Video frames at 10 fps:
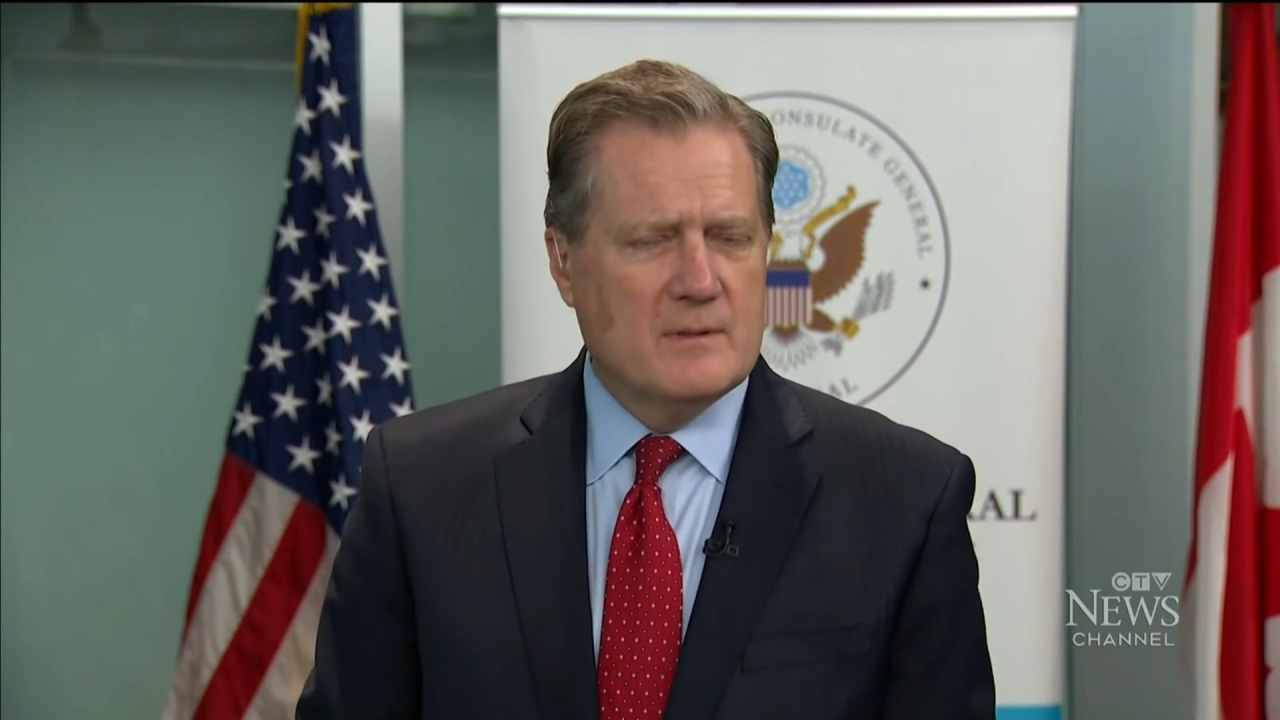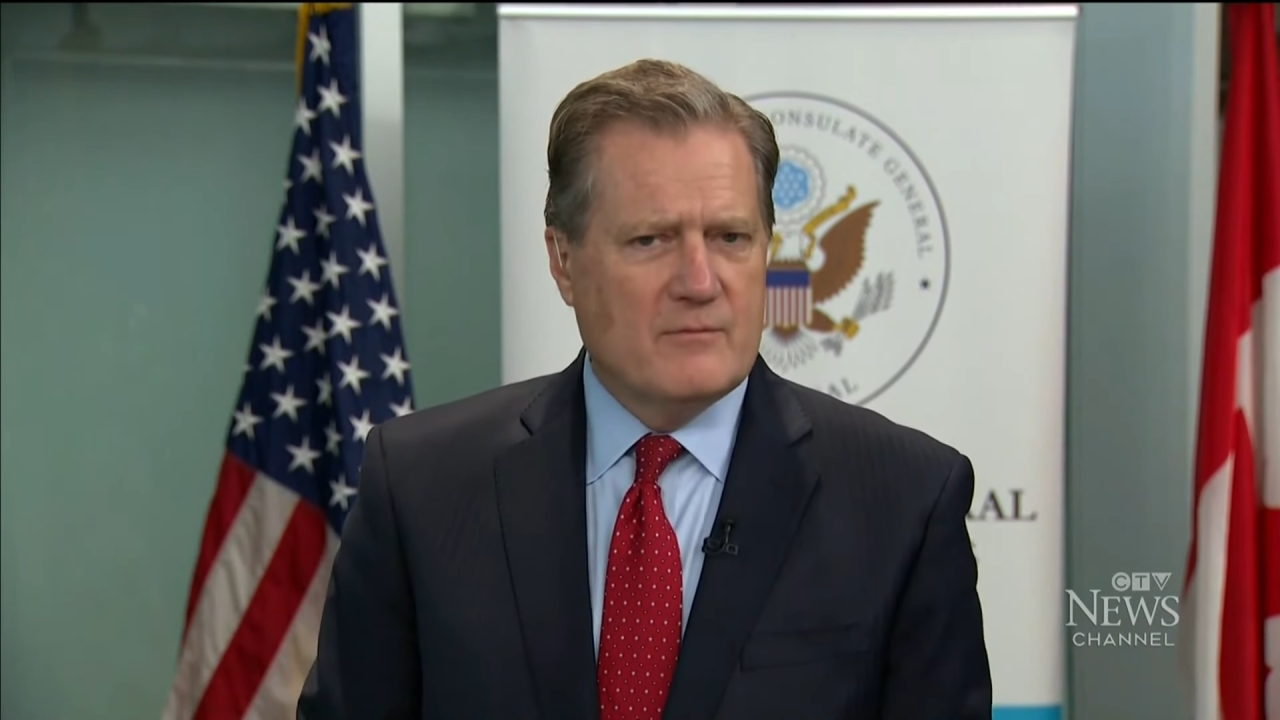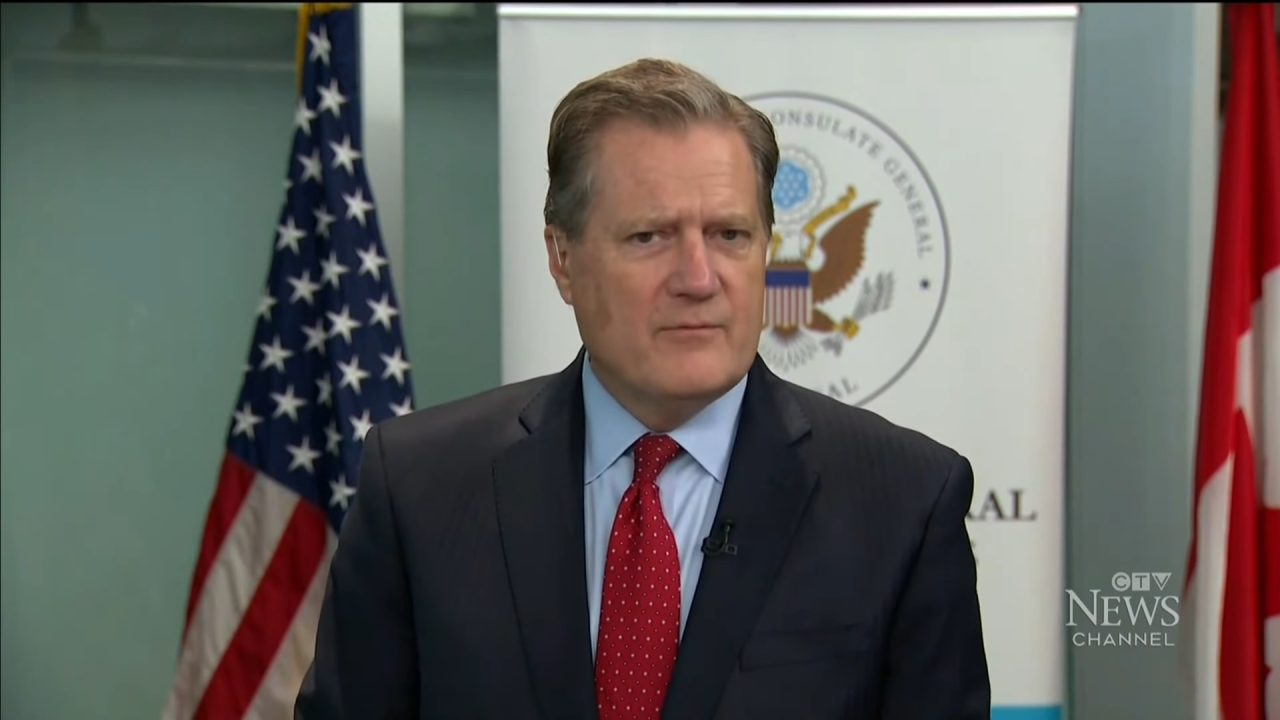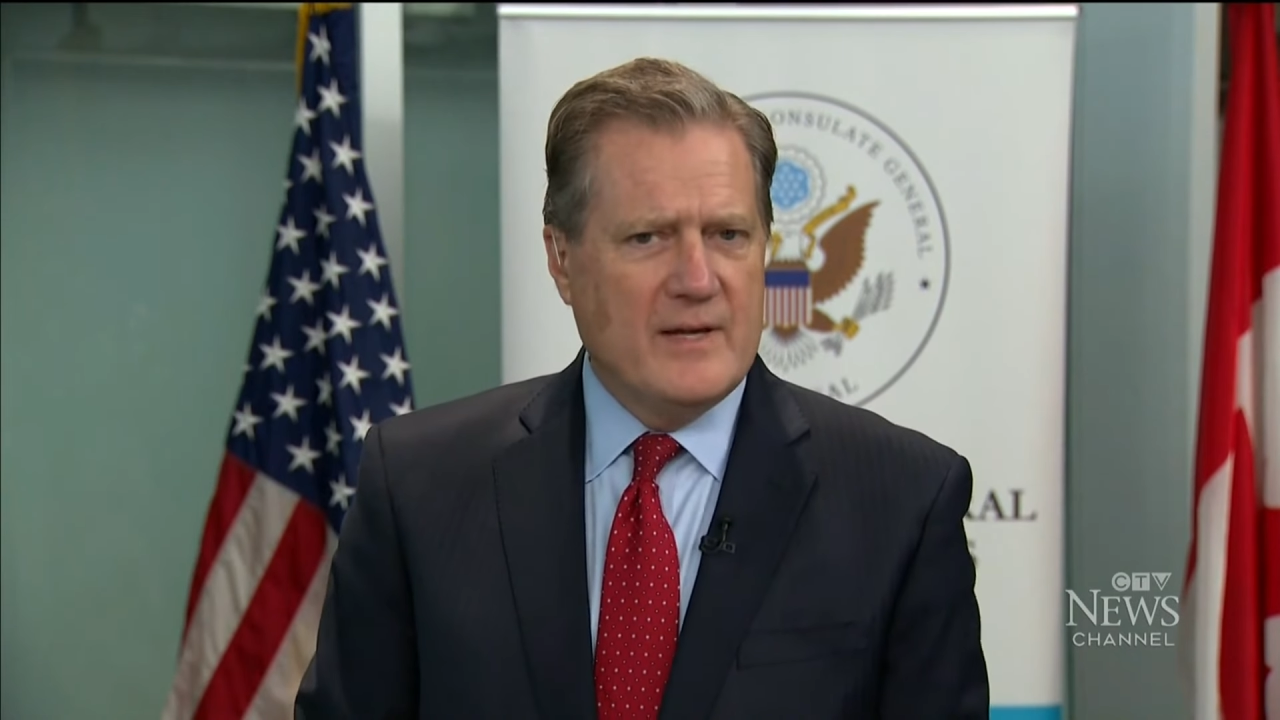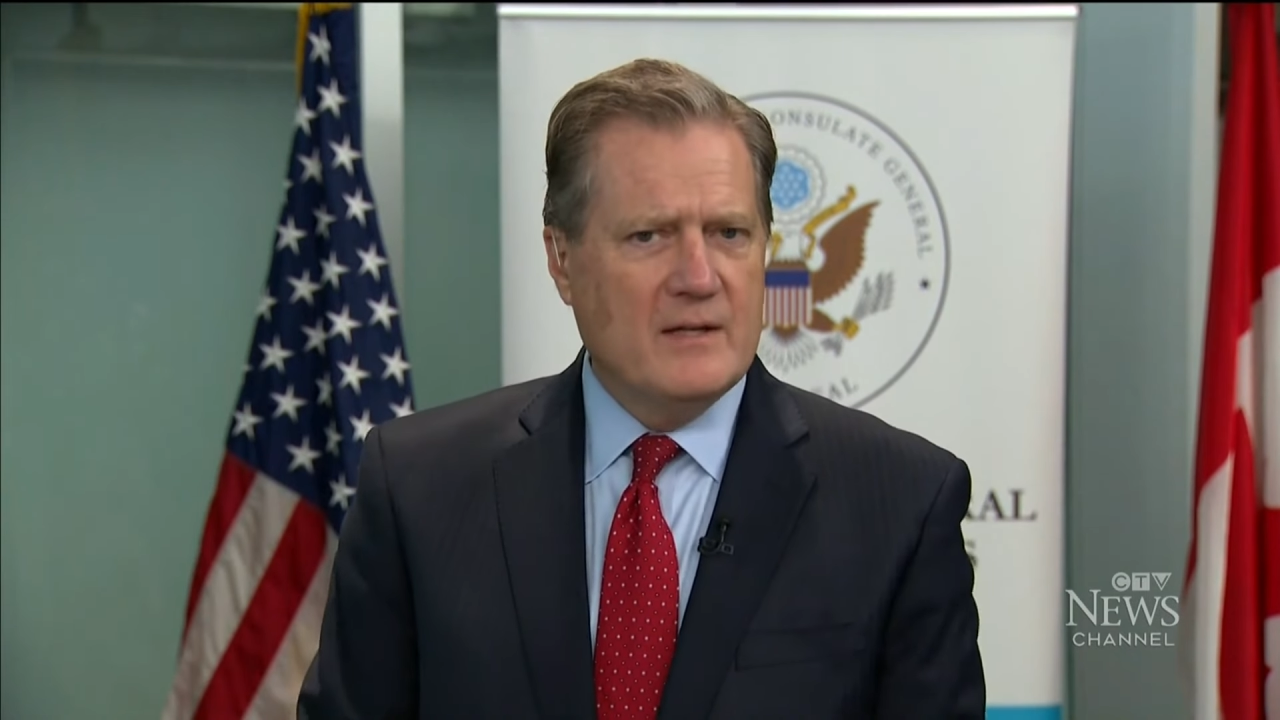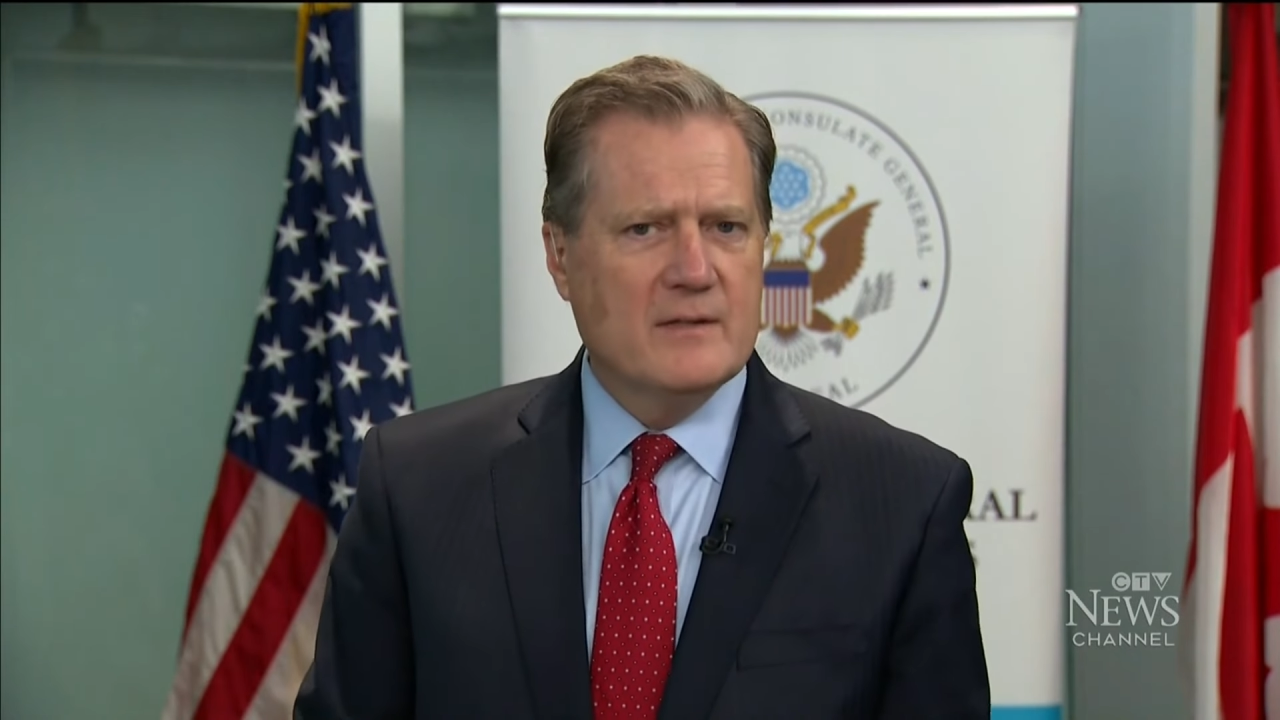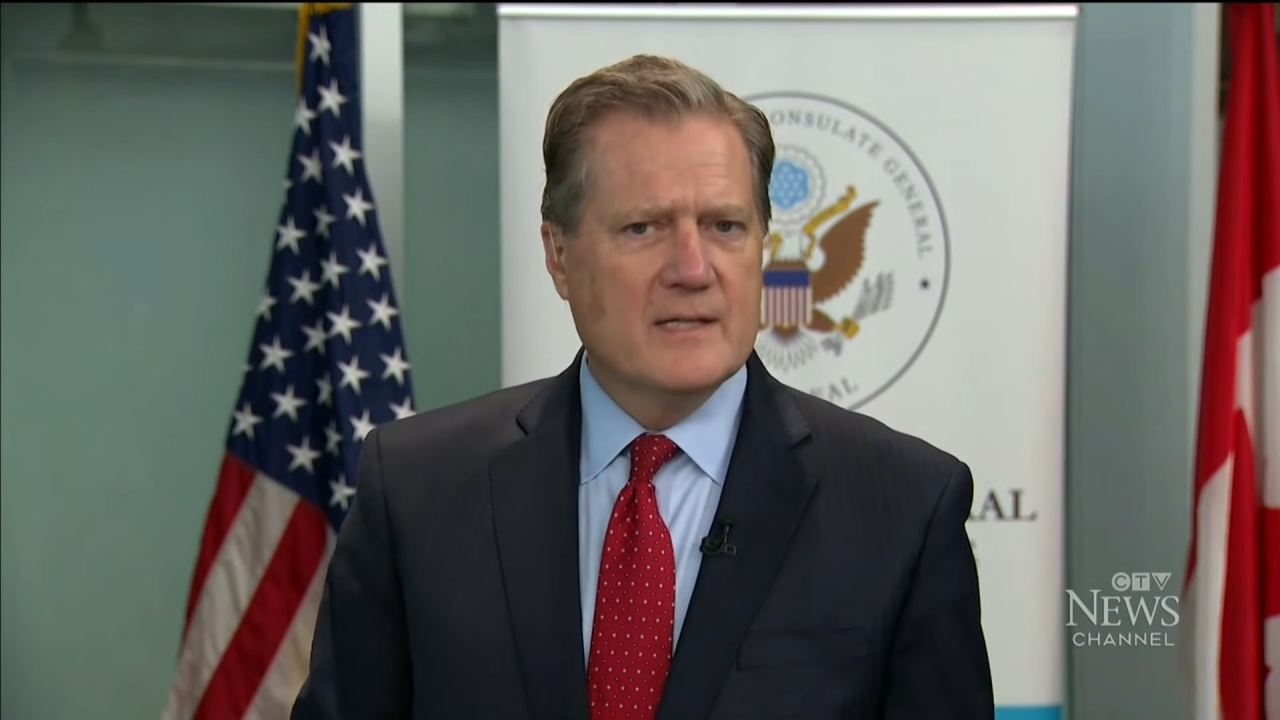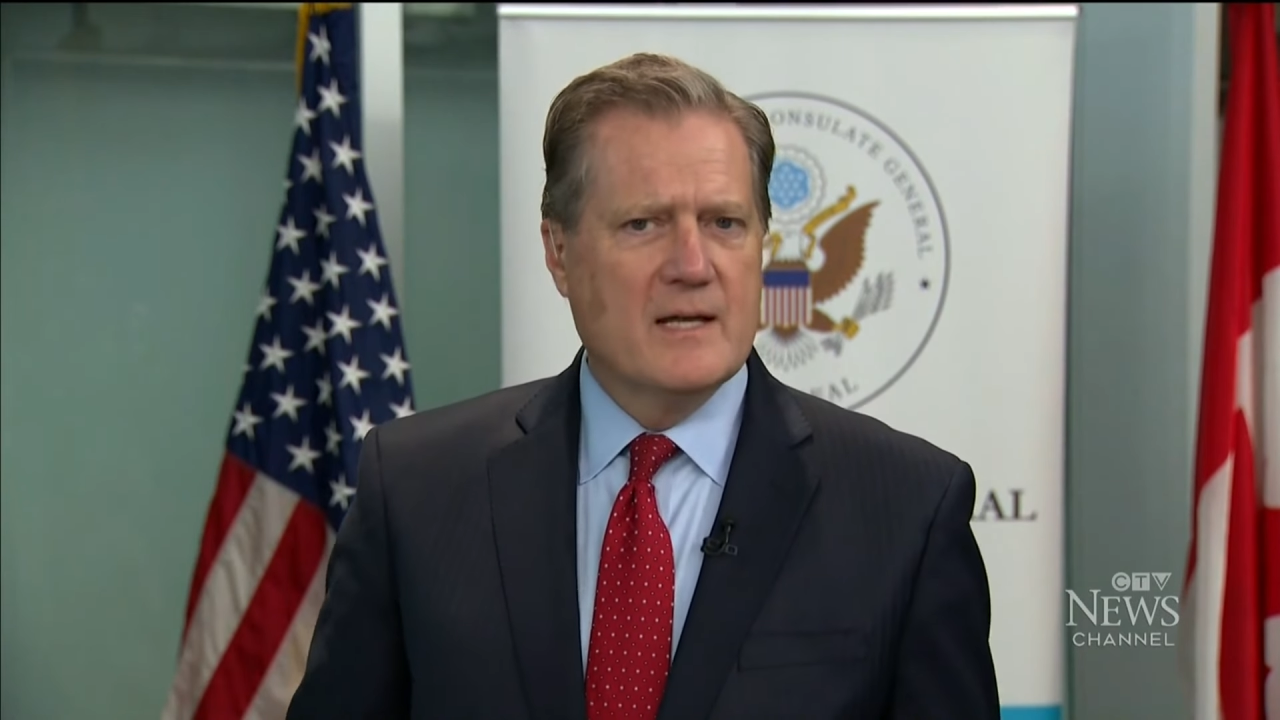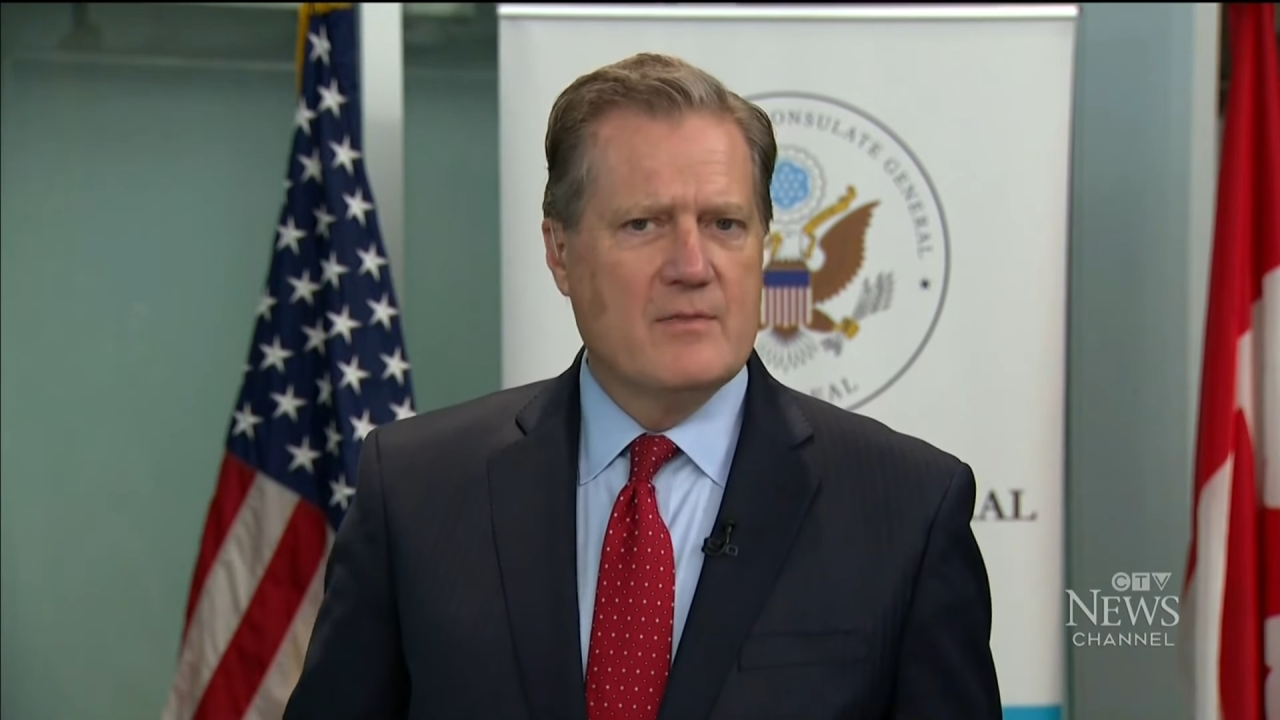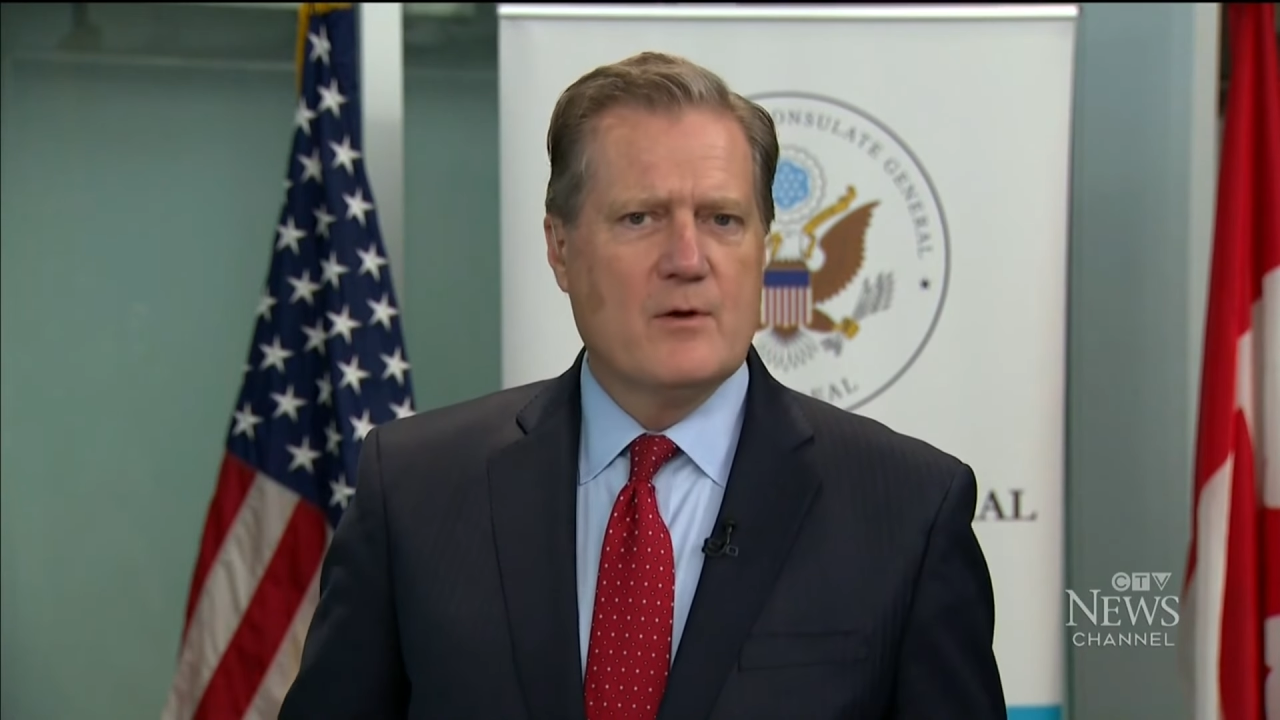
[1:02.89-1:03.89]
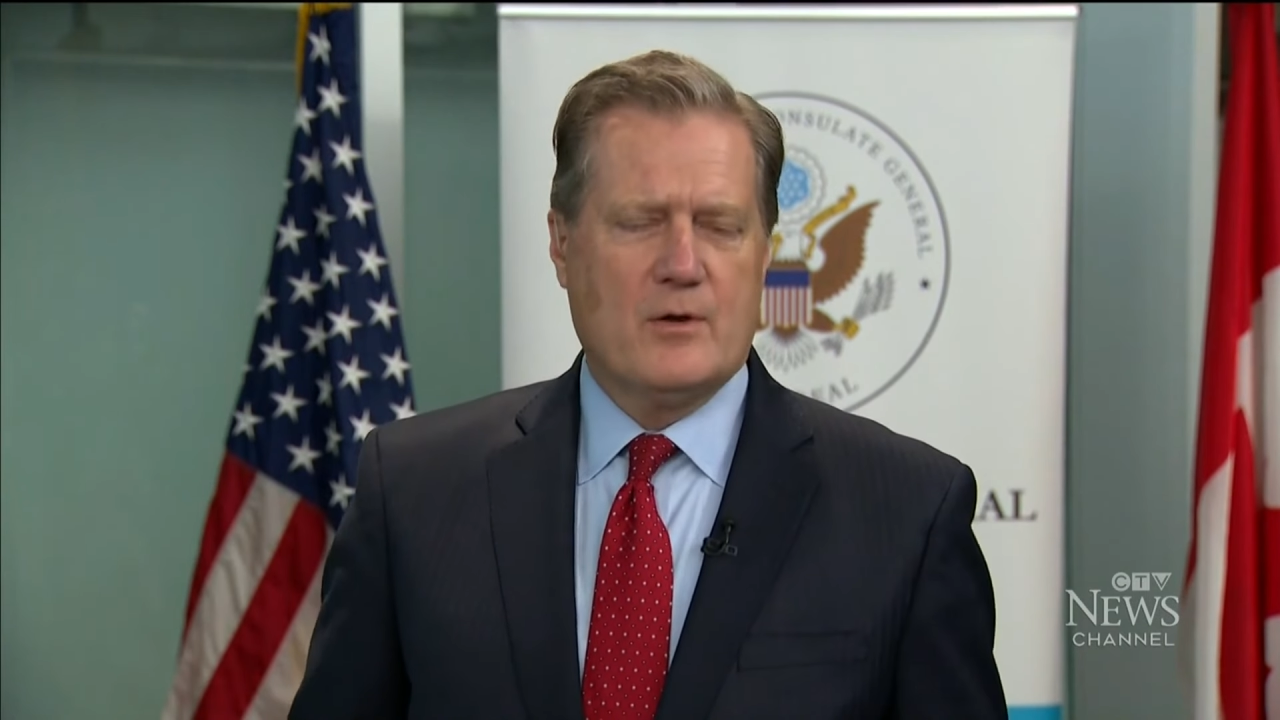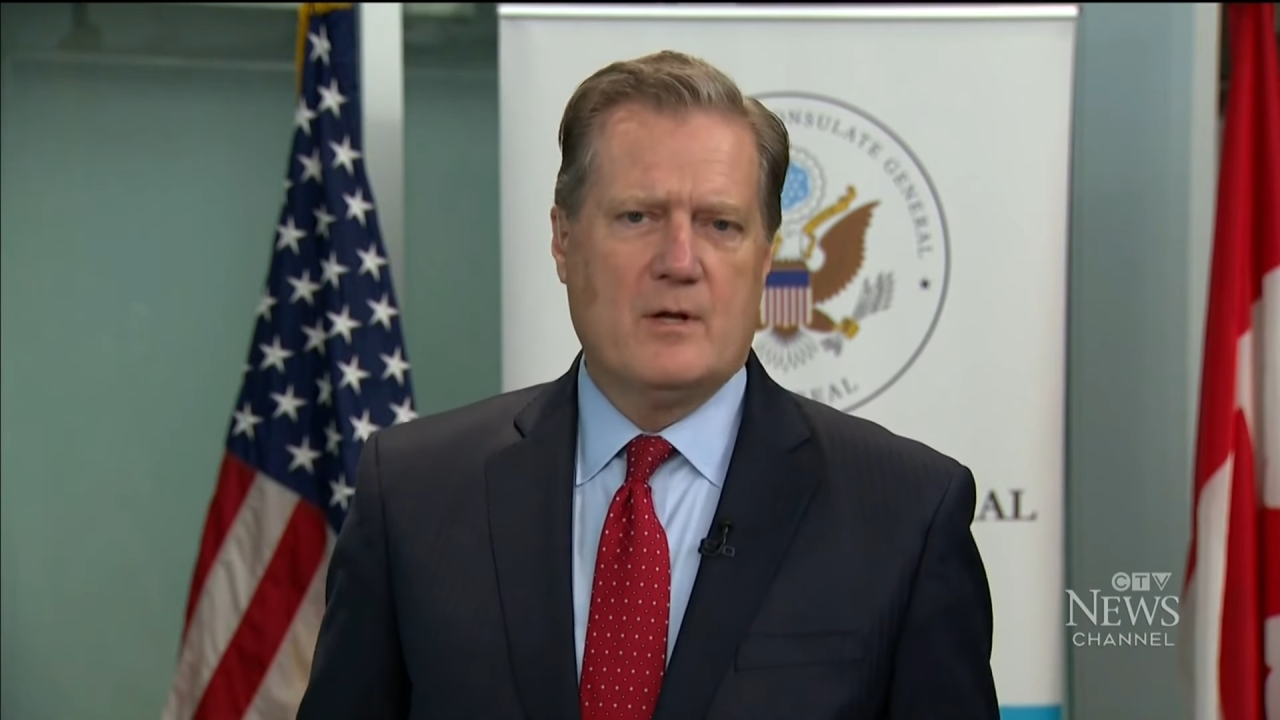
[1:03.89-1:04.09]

failing in their